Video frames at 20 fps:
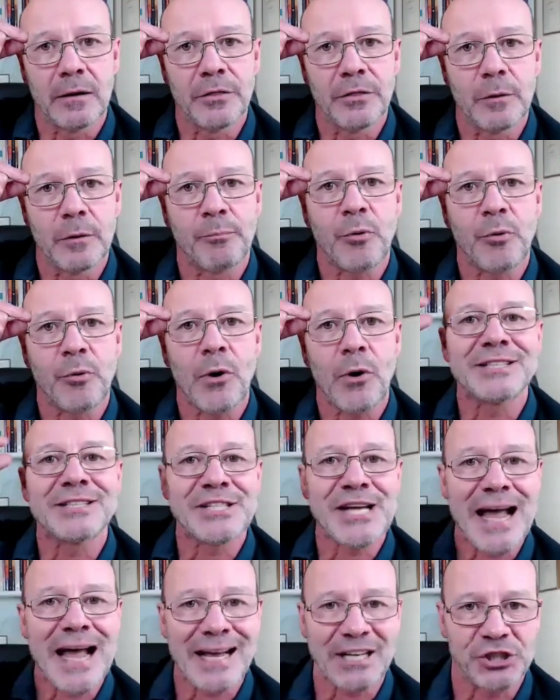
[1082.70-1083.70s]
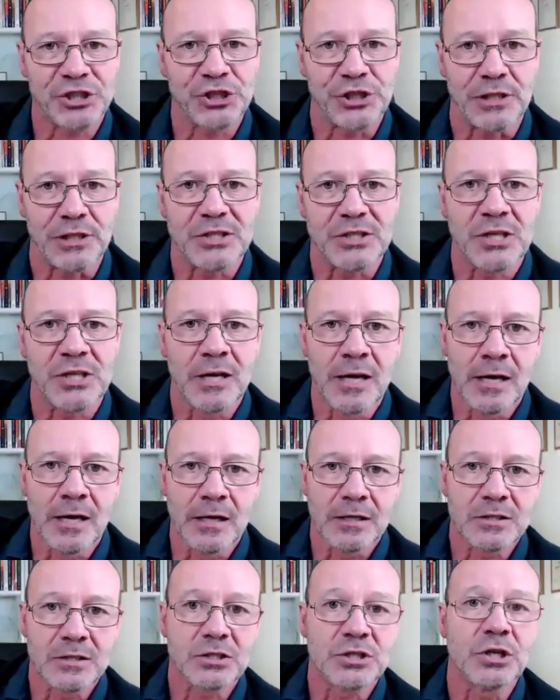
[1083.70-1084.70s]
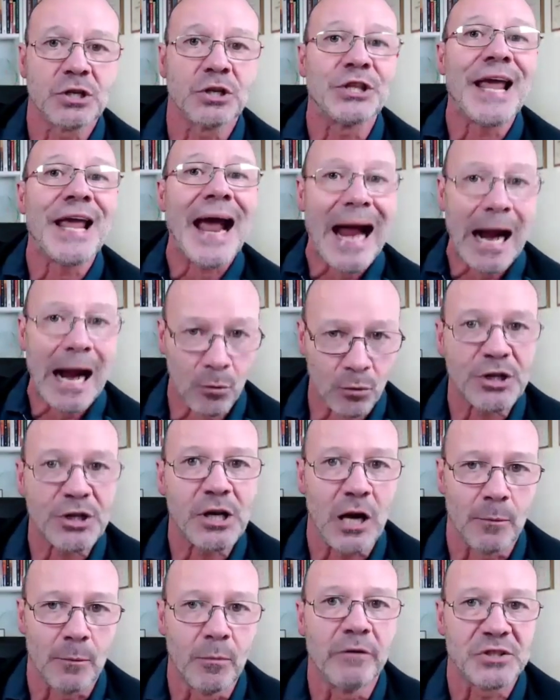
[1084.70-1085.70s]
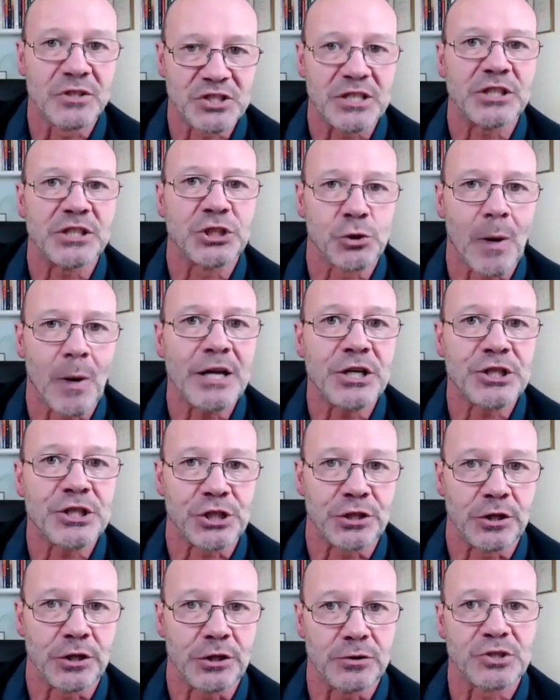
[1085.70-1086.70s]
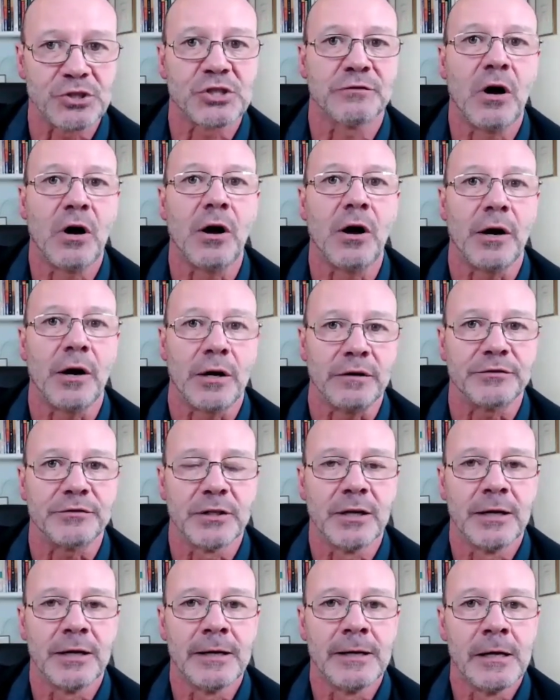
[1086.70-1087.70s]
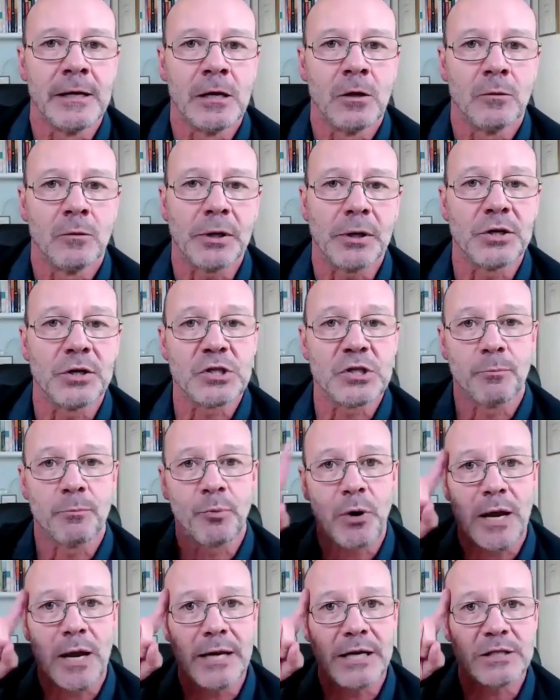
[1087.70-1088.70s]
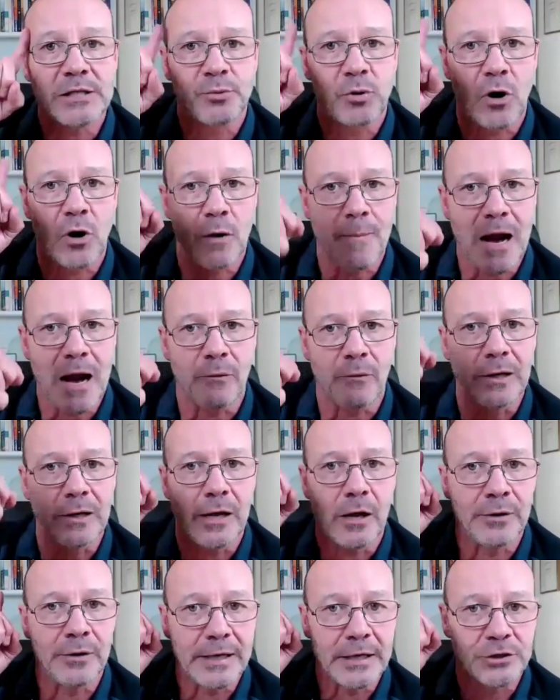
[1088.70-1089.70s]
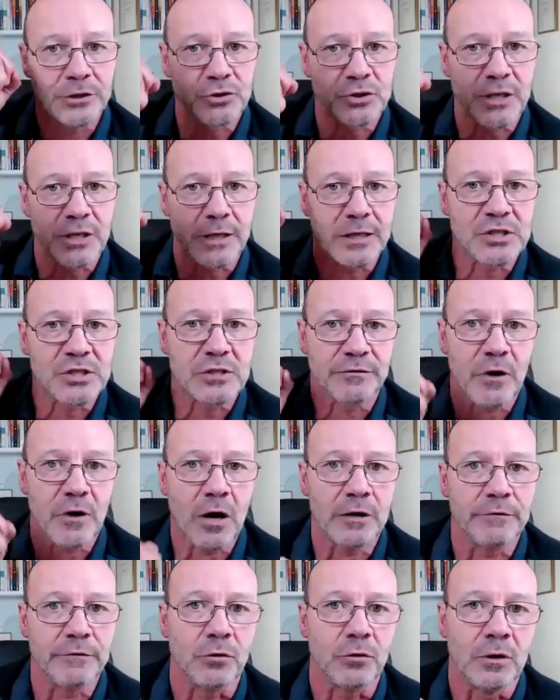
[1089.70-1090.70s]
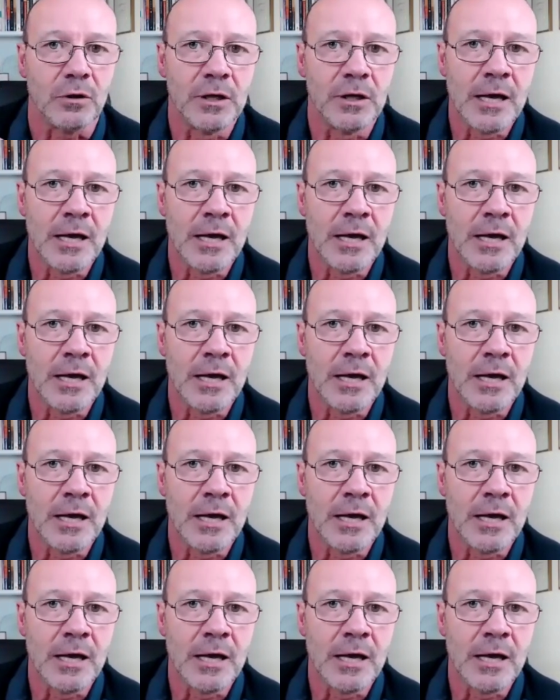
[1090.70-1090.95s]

the brain attaches to the outcome of a situation that you survived, because the brain is primarily only interested in survival.